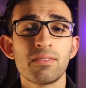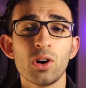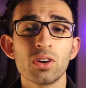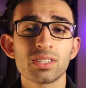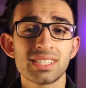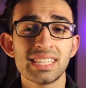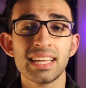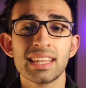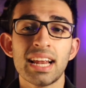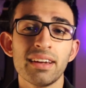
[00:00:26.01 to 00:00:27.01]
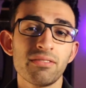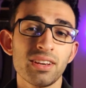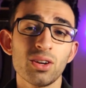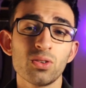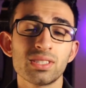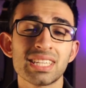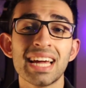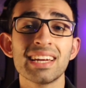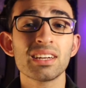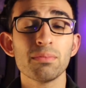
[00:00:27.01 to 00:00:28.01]
vlogs, day in the life videos,
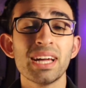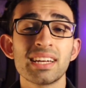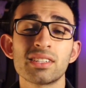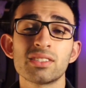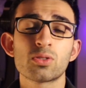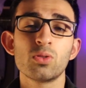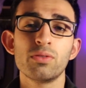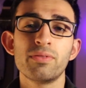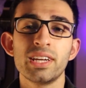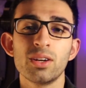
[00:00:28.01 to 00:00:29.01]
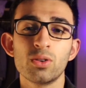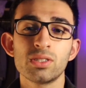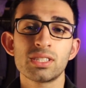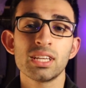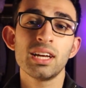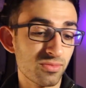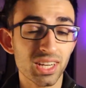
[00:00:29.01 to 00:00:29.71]
get into medical school videos,